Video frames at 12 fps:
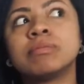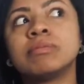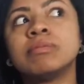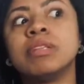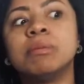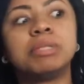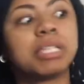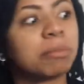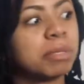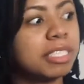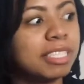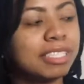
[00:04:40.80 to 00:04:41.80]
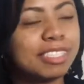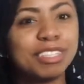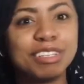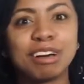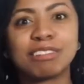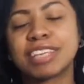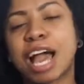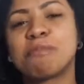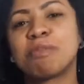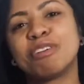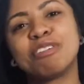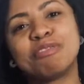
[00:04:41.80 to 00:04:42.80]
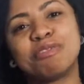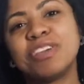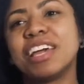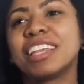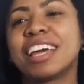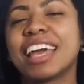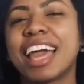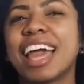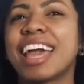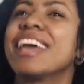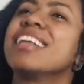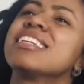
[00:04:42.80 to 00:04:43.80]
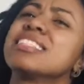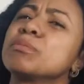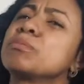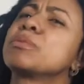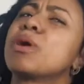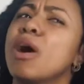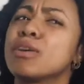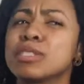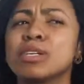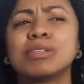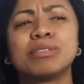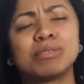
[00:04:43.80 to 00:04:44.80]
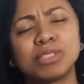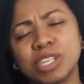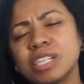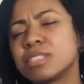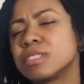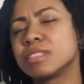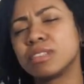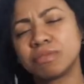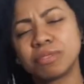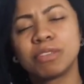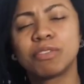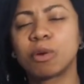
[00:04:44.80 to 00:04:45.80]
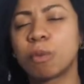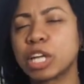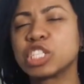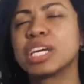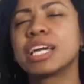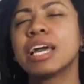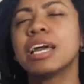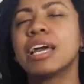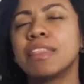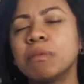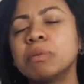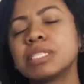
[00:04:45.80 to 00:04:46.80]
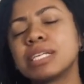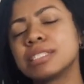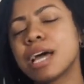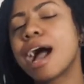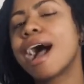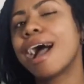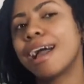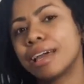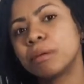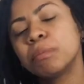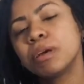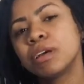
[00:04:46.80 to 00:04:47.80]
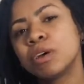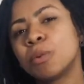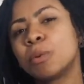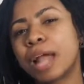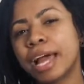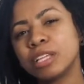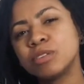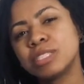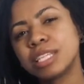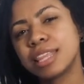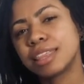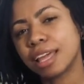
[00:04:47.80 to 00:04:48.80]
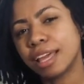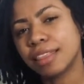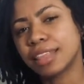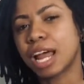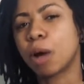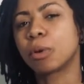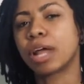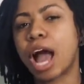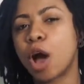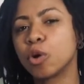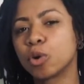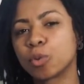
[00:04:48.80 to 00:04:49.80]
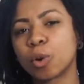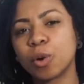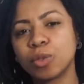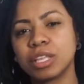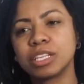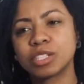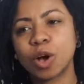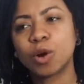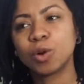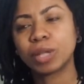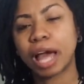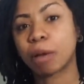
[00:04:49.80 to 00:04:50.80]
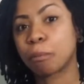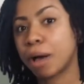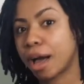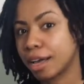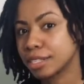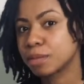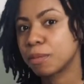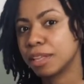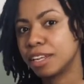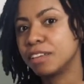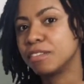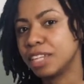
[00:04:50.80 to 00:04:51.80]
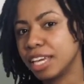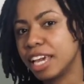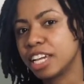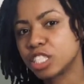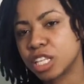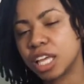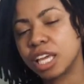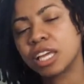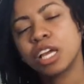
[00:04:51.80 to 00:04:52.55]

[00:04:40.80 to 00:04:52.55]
let me check my sheets, you know, type of feeling. And also, just if you're watching, there was a time when I used to think that I would outgrow this whole like possibility of leakage thing.